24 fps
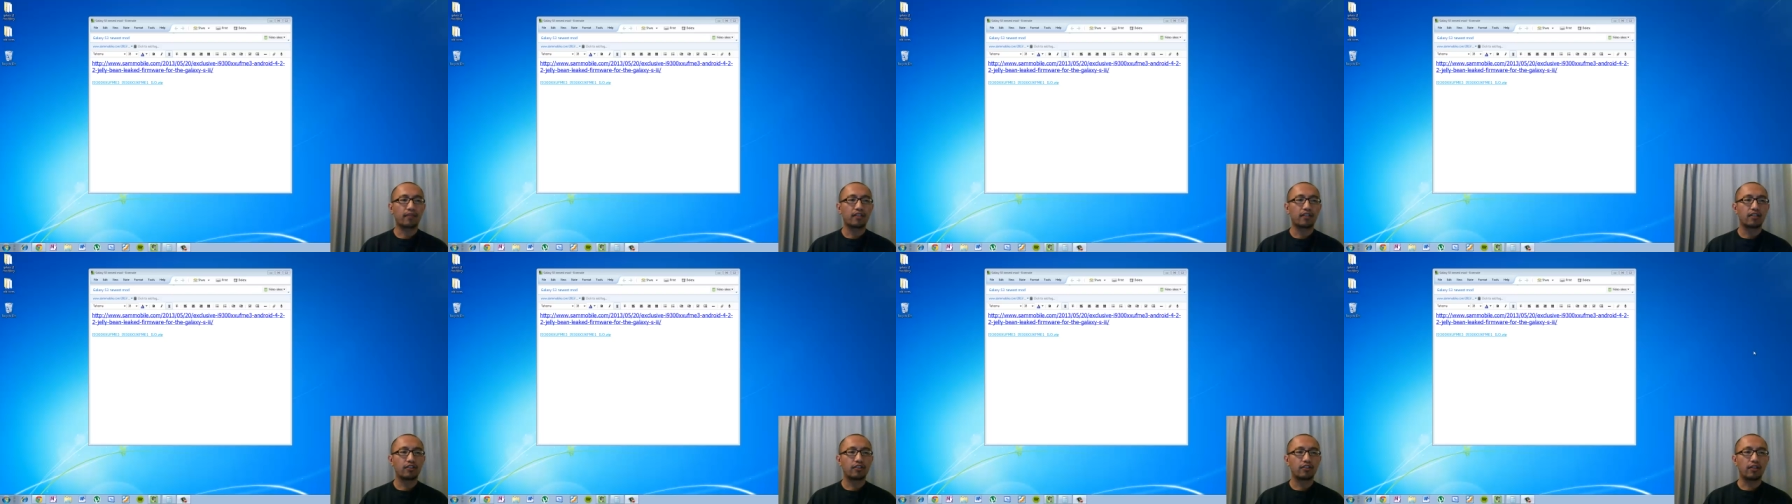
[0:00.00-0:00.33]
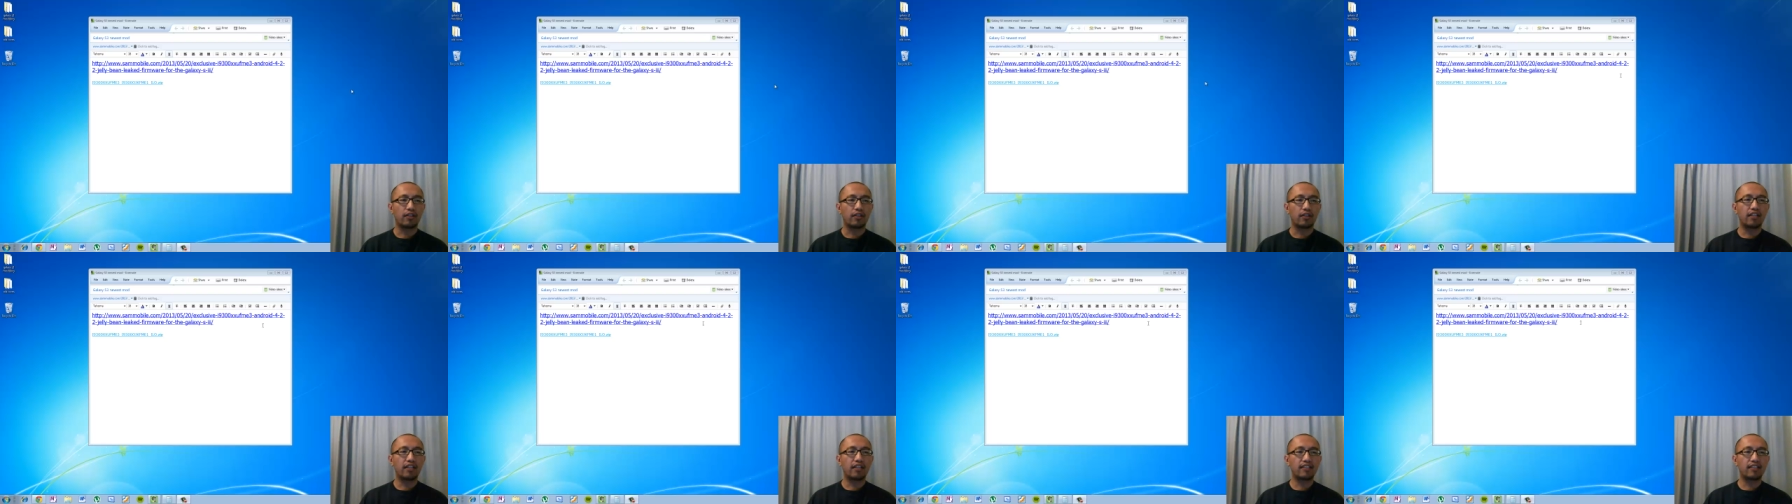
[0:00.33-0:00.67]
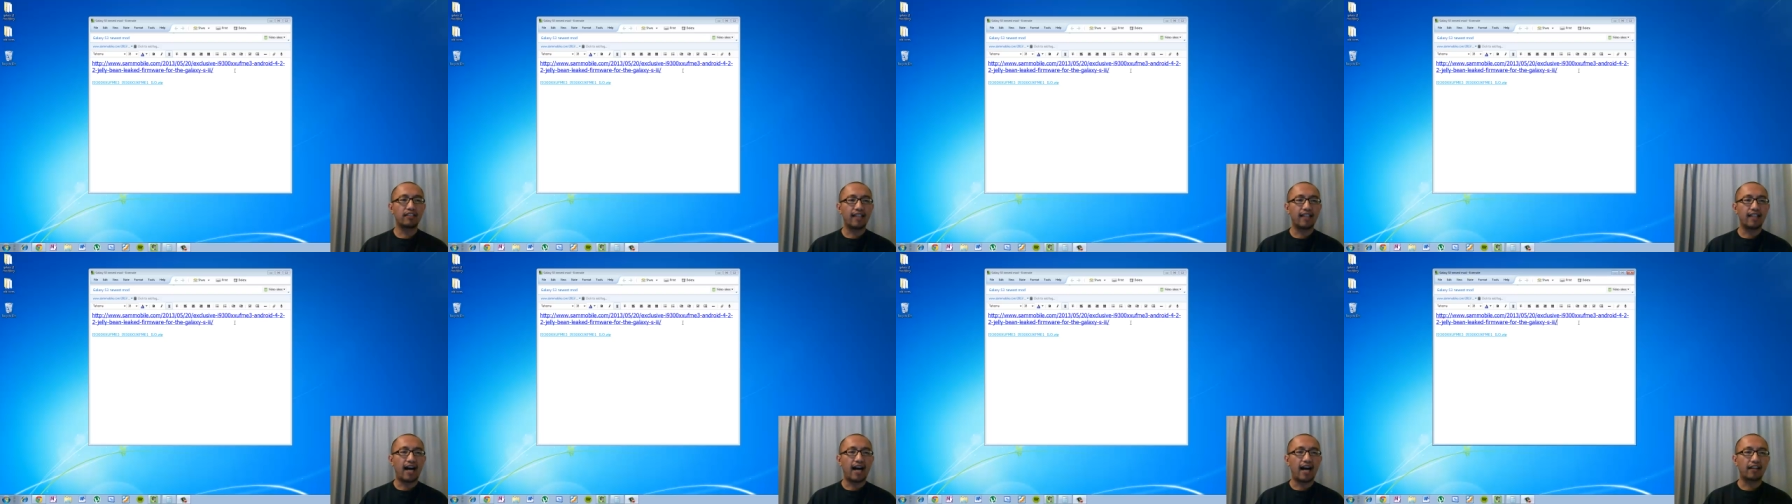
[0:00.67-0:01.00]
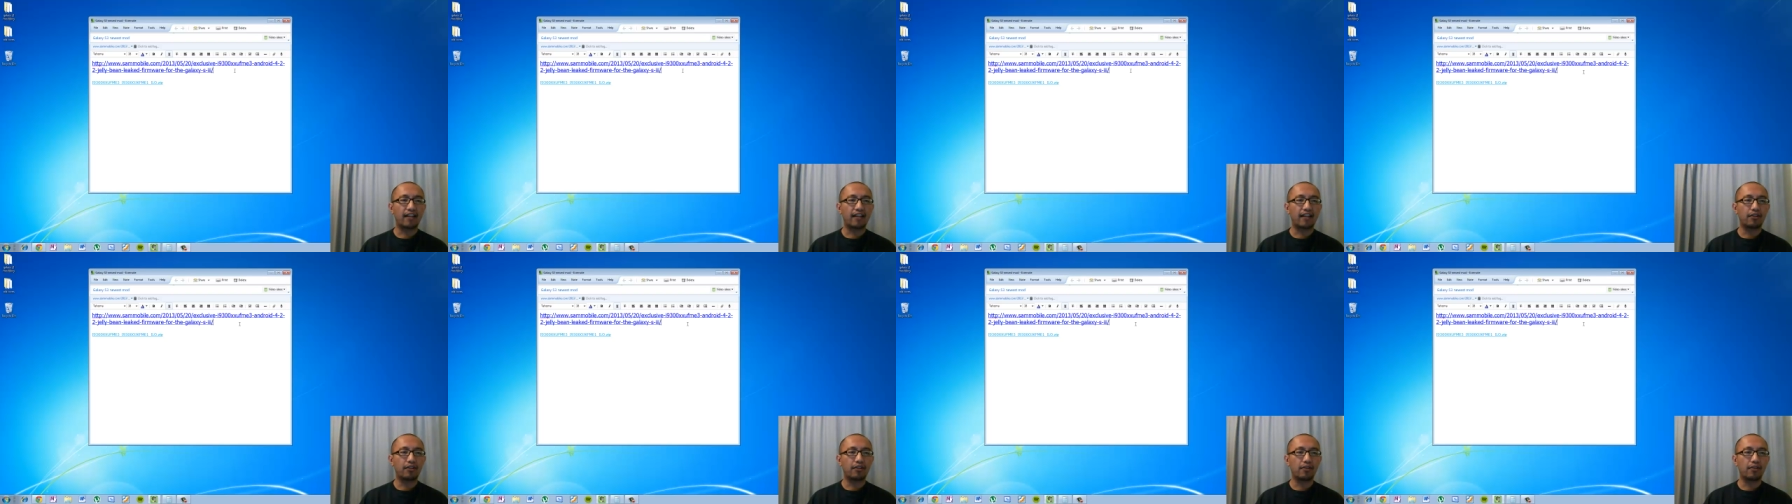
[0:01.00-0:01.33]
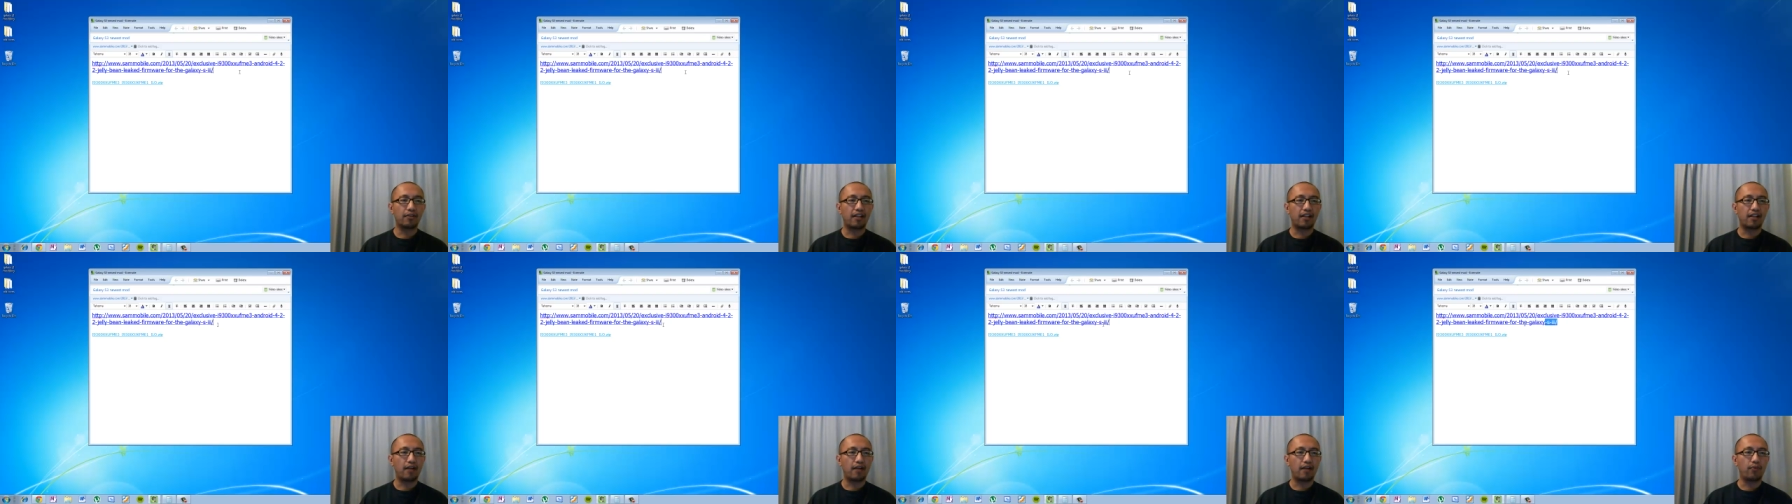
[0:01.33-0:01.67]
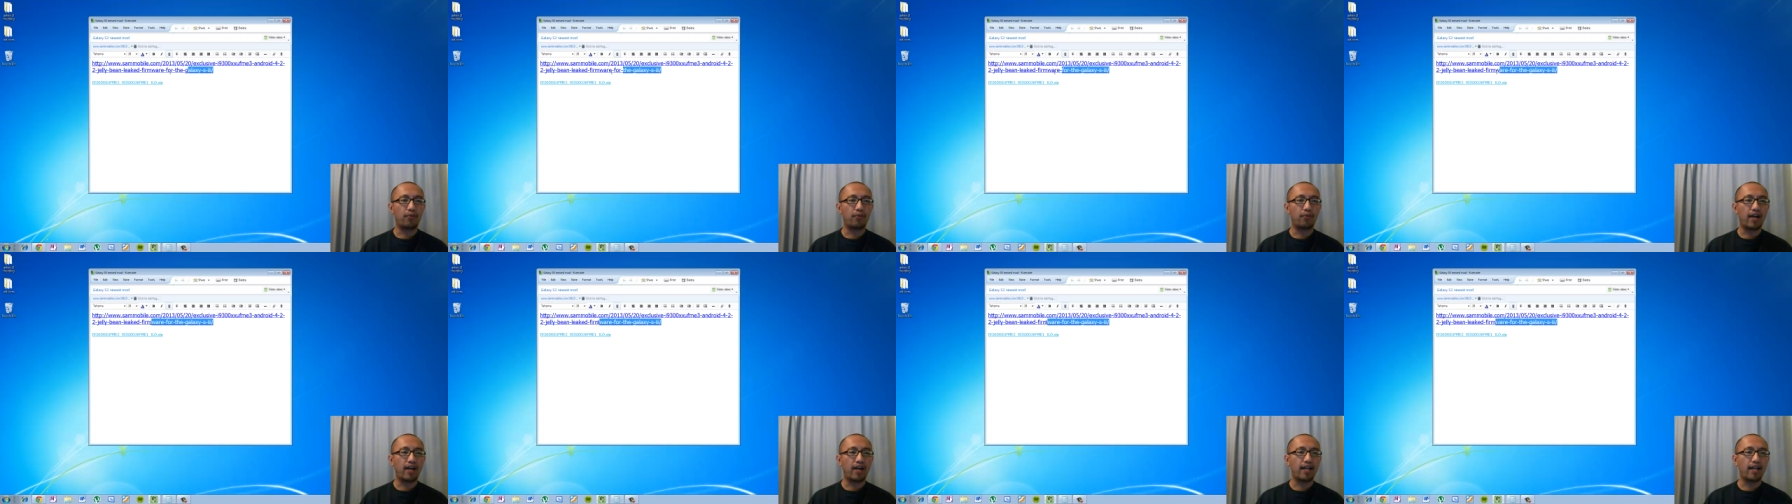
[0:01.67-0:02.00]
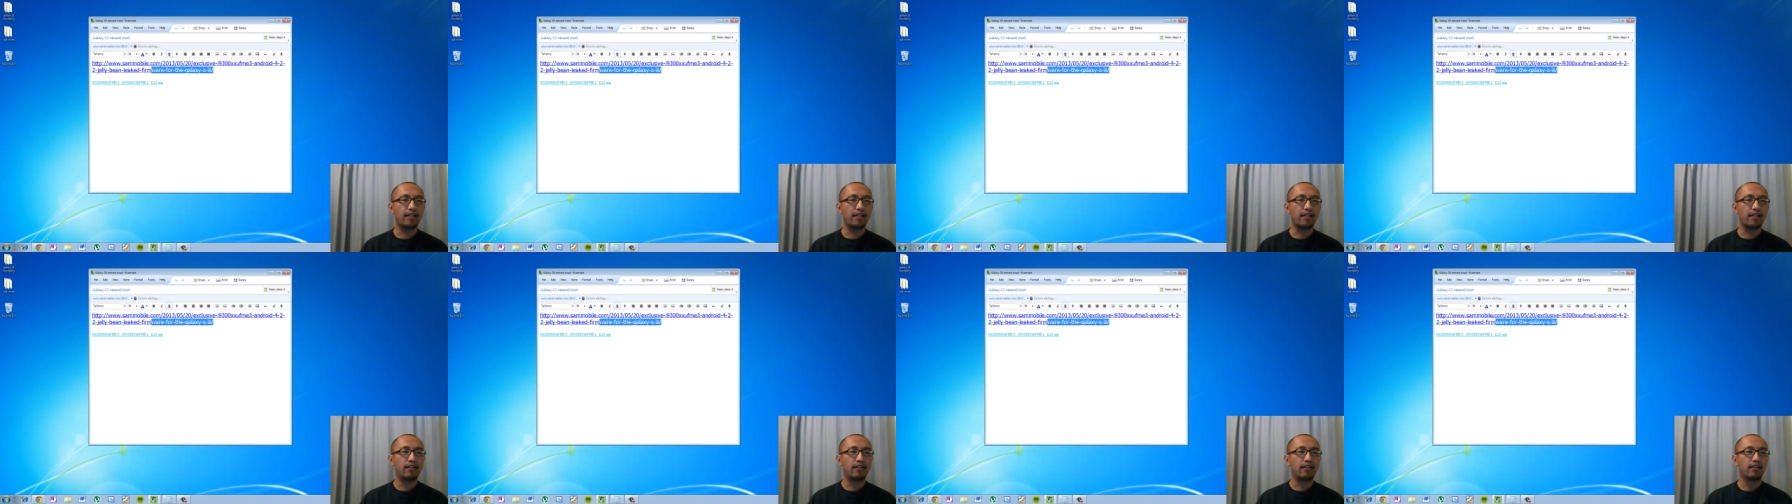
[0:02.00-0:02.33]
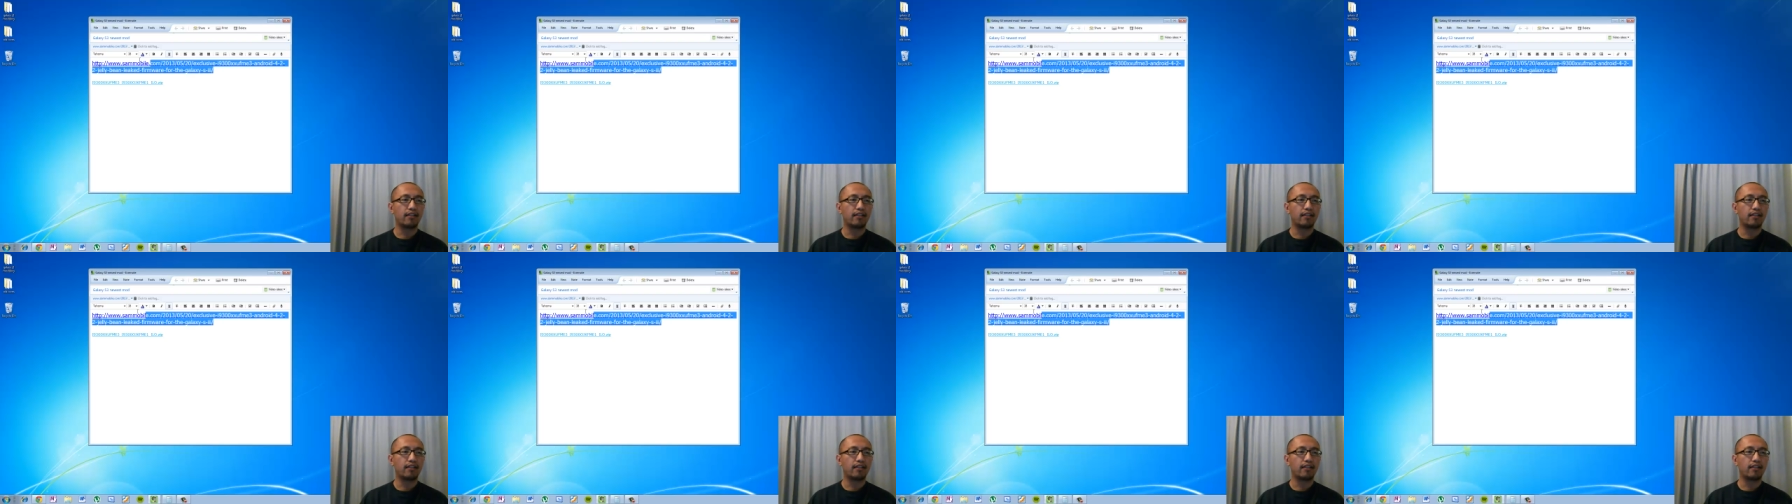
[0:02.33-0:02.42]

so here's the article that I read